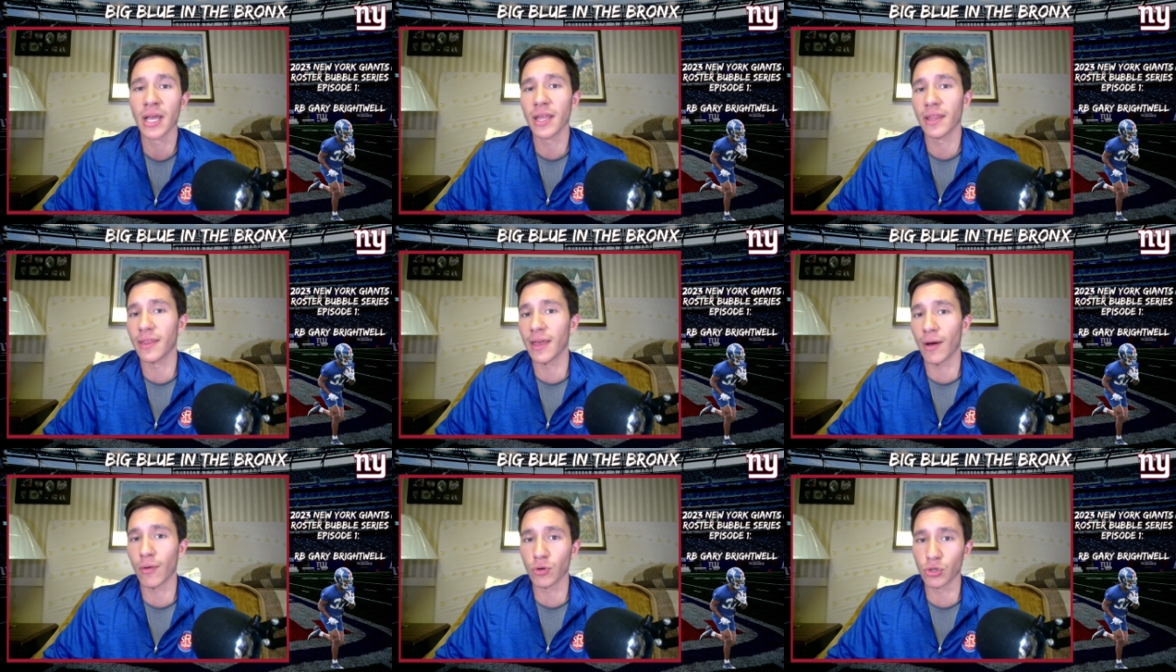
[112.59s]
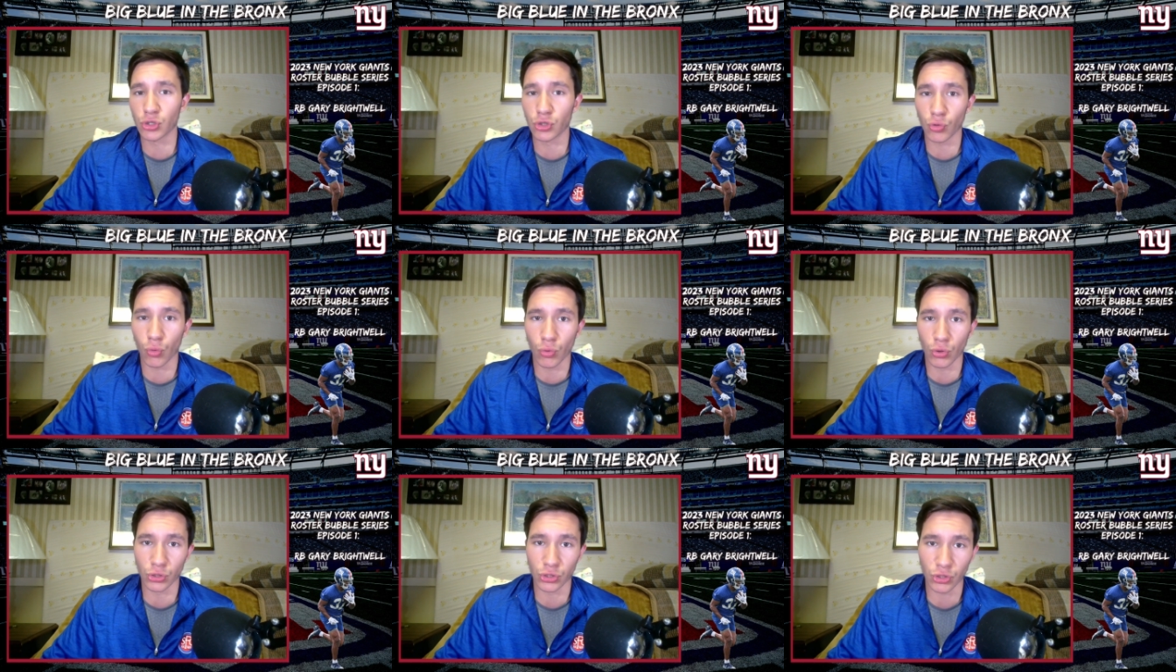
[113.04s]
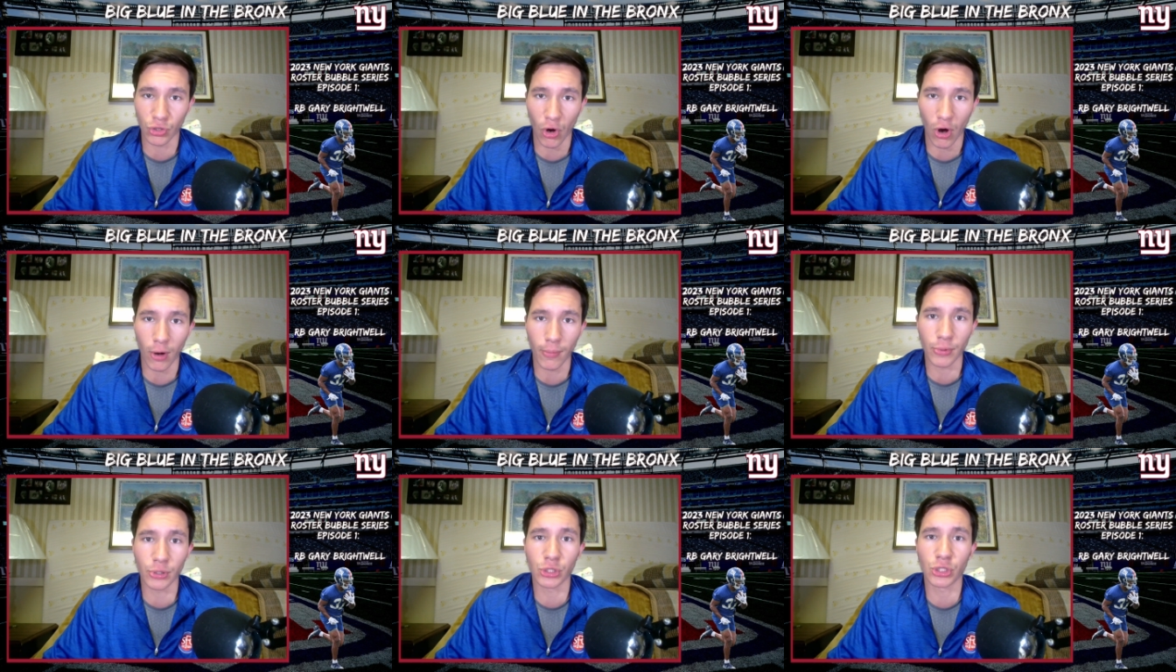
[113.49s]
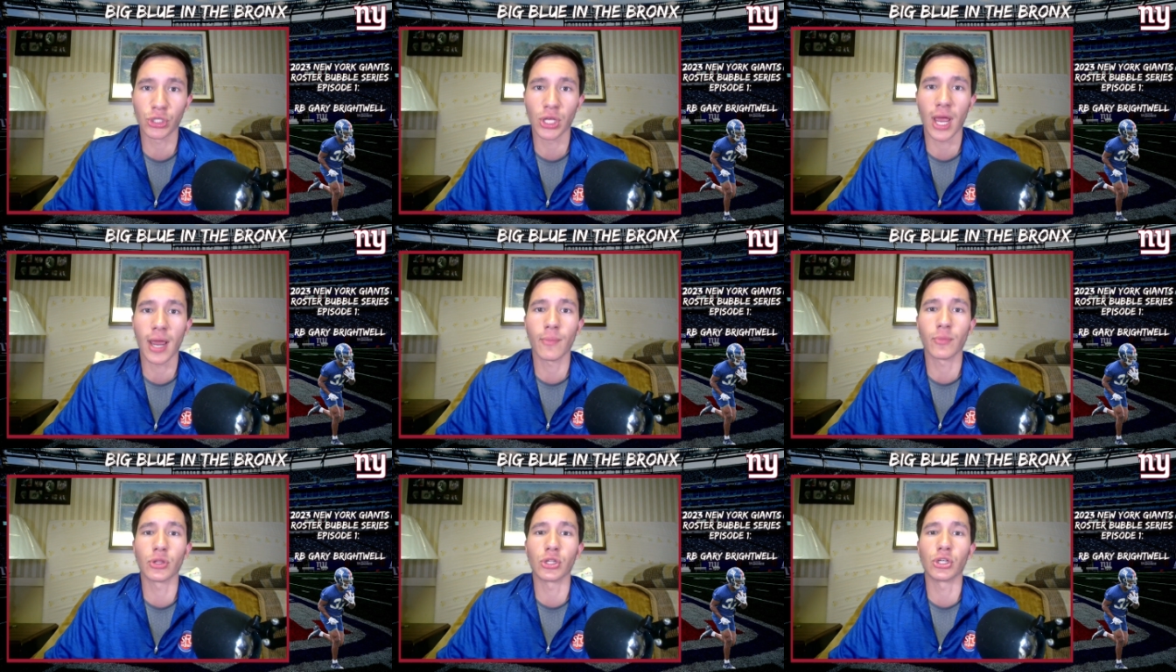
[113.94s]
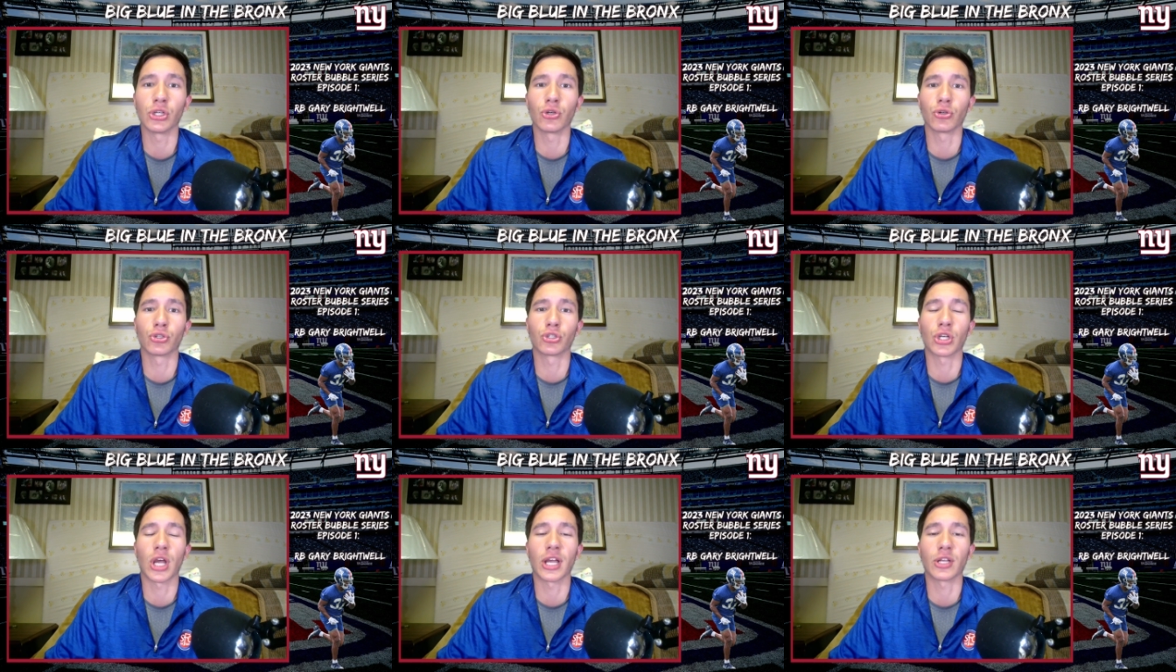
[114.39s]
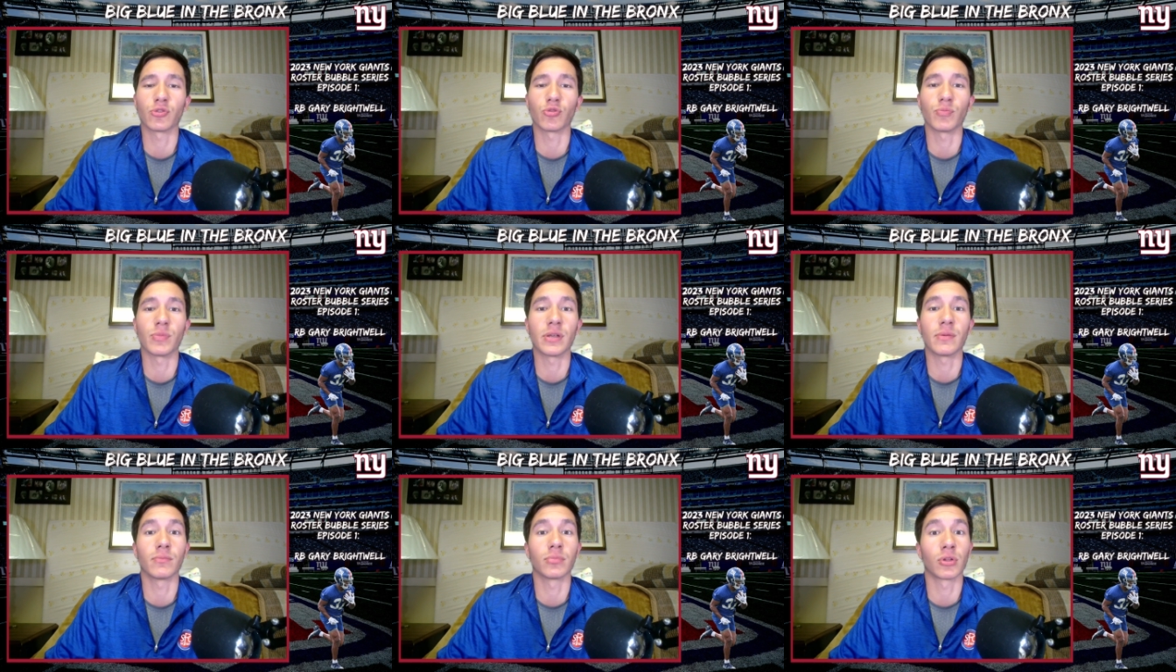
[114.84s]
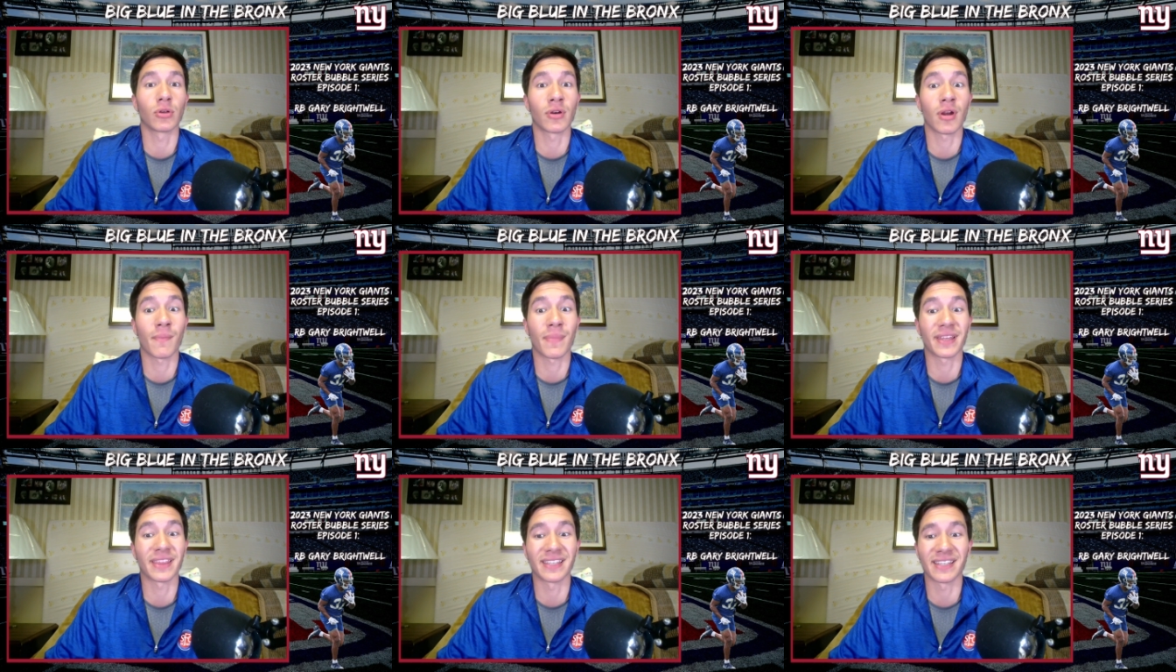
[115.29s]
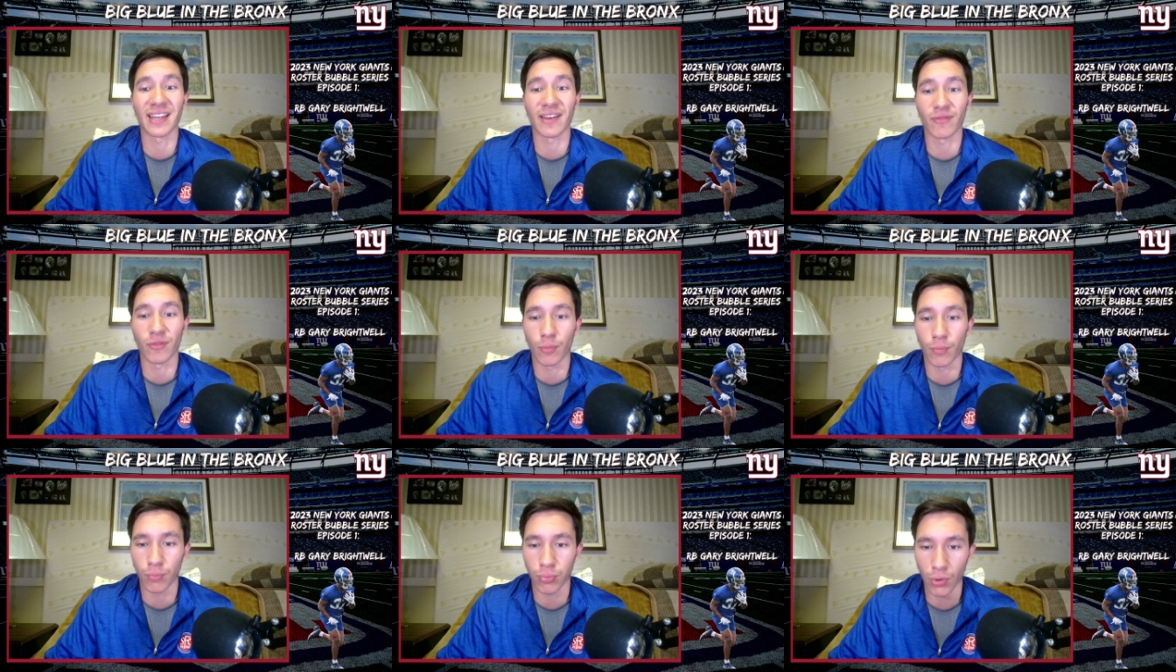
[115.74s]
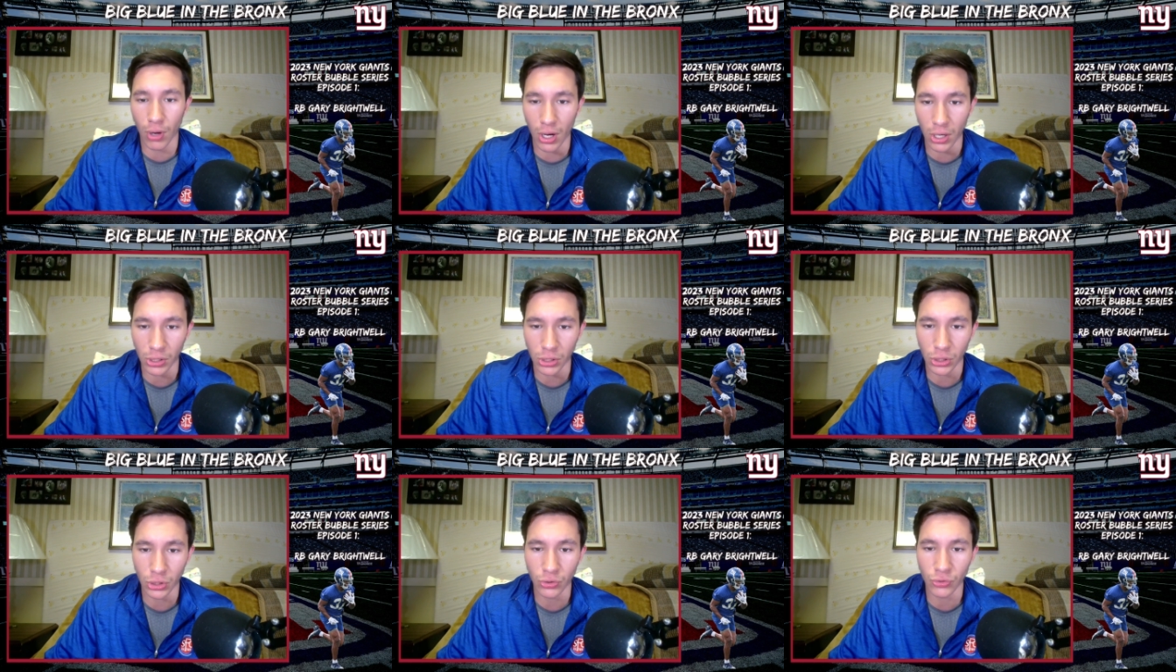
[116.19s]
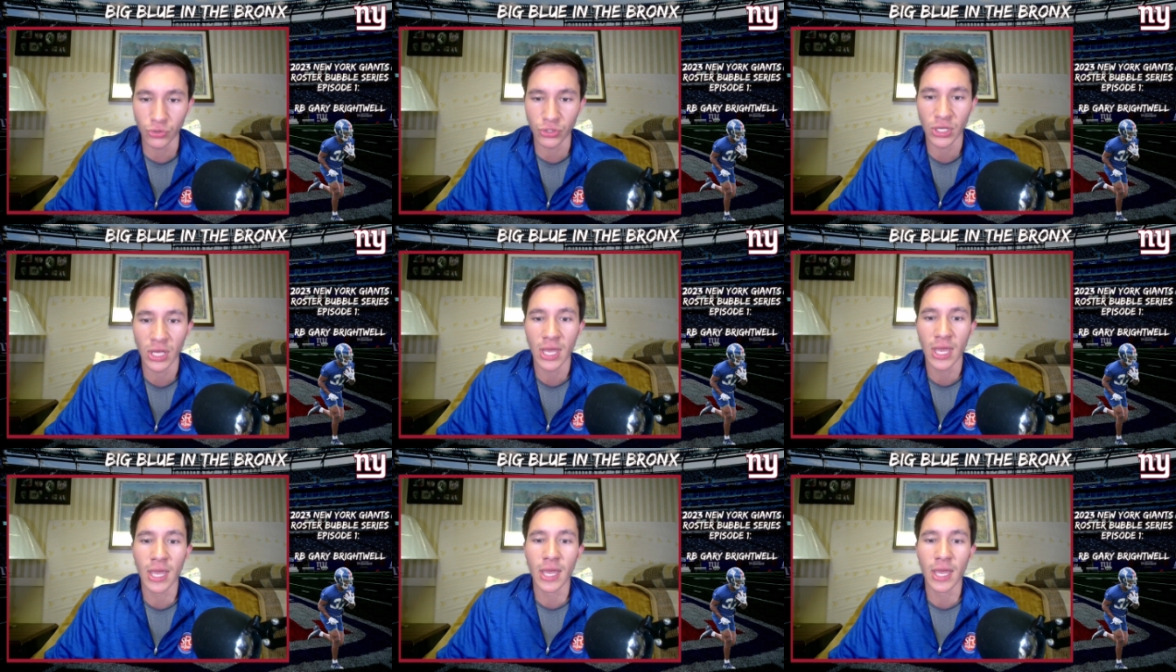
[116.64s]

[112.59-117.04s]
That was towards garbage time when the New York Giants were being blown out by the Denver Broncos.